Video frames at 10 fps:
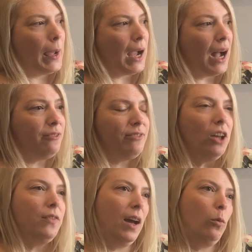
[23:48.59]
I
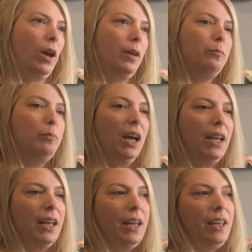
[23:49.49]
felt that way.
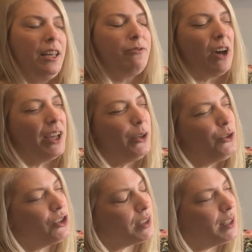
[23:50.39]
But if I
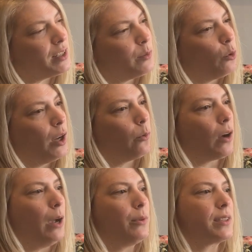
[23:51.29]
could just get to the point
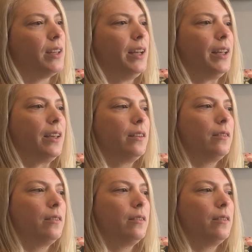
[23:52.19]
where I was like,